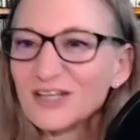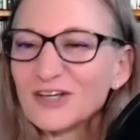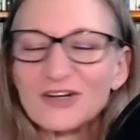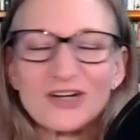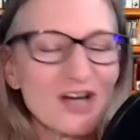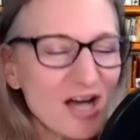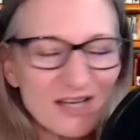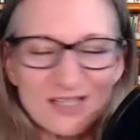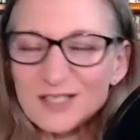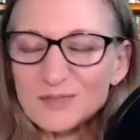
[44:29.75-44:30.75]
you're not
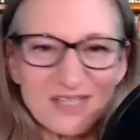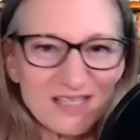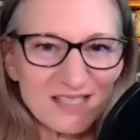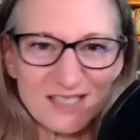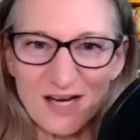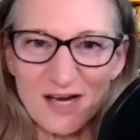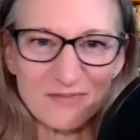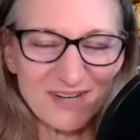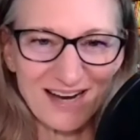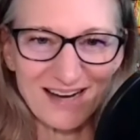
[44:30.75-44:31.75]
spending time
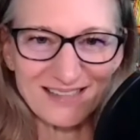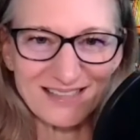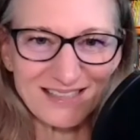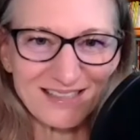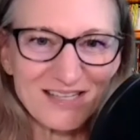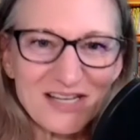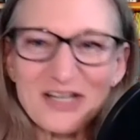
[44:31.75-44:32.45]
reacting.